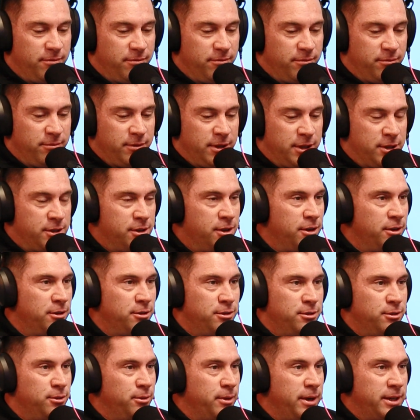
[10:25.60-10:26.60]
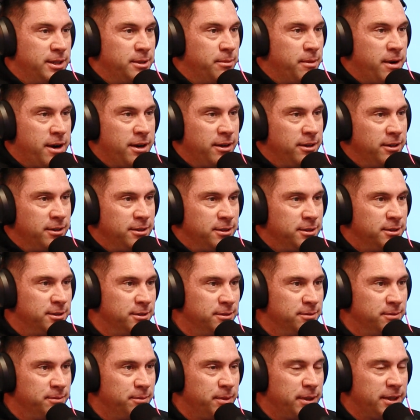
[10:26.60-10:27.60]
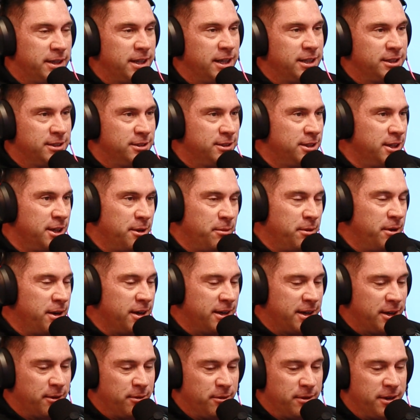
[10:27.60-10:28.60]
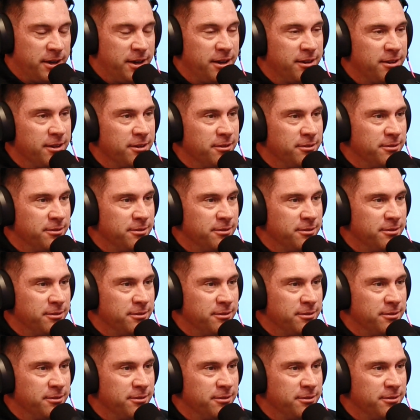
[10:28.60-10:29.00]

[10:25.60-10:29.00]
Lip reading: there's no two ways about it. But that's going to be like it with anything.